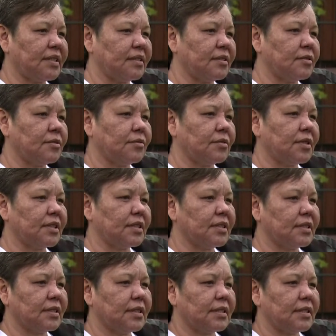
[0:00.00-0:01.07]

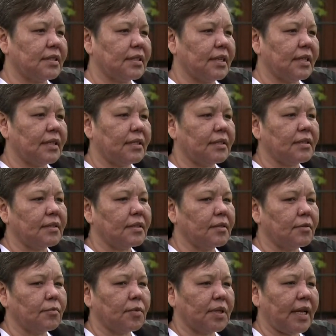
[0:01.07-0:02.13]
and,
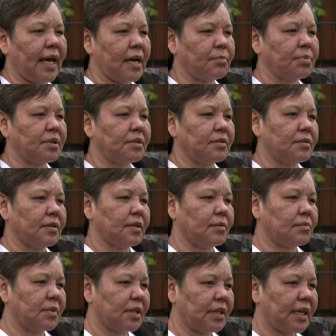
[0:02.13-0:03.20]
and what happened to
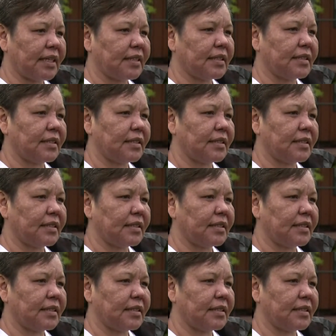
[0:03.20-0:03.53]
them the night